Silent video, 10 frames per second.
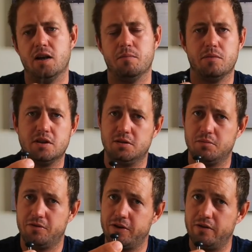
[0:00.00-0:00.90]
um, this is
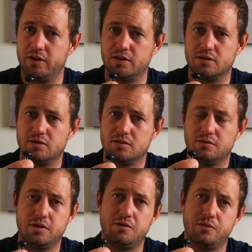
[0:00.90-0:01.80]
my favorite
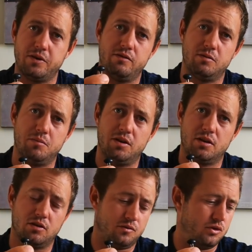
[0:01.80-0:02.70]
favorite
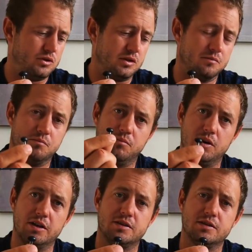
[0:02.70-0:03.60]
method of using.
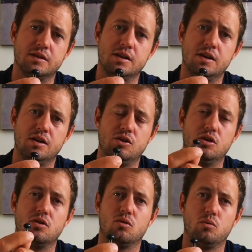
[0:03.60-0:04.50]
But you
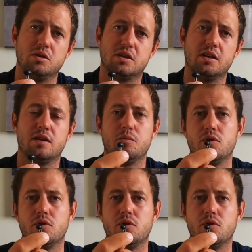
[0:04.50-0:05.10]
don't always get them.